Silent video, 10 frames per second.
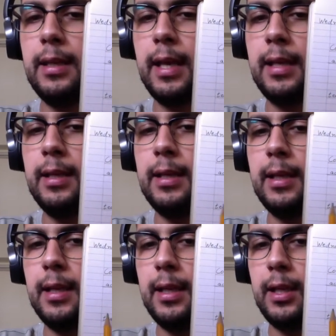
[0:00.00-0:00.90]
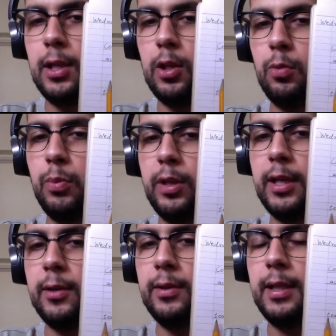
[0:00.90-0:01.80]
And then you
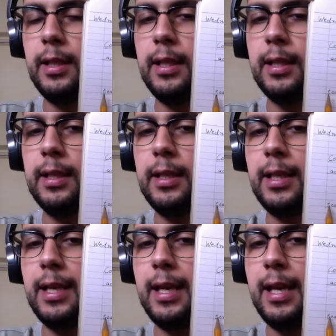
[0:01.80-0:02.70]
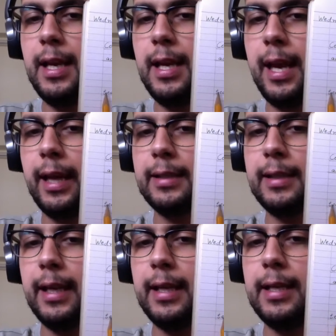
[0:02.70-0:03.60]
put down the
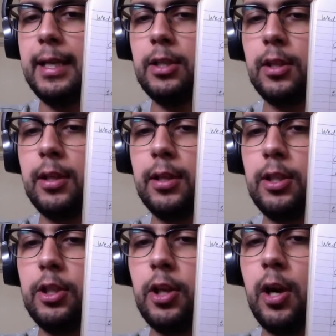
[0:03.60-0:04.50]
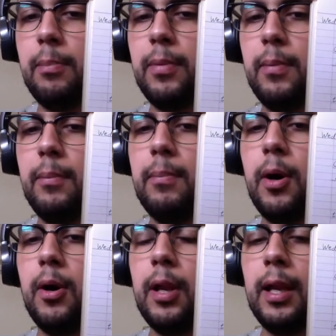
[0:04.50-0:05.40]
next line, teacher, shop,
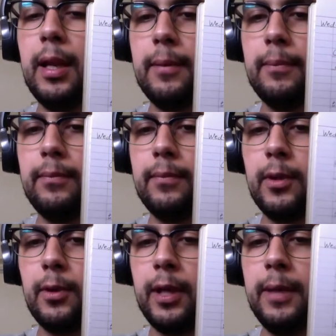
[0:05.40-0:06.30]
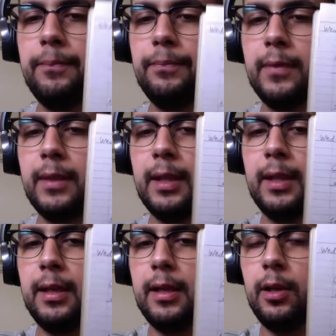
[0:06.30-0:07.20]
ball. Okay.
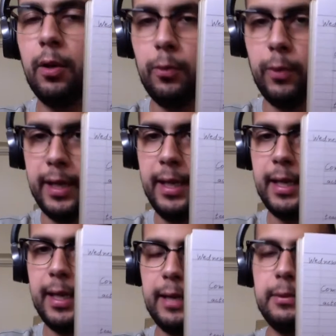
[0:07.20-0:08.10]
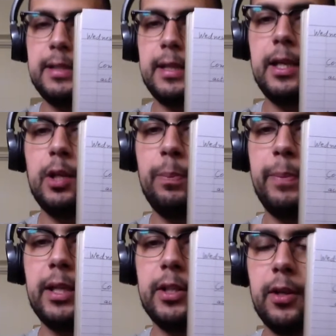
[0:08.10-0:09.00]
Don't worry. I will send you
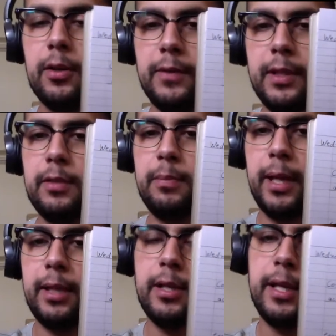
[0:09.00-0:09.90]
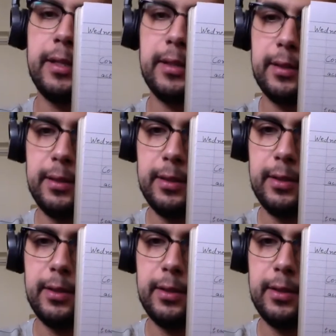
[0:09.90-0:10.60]
a picture of this page later.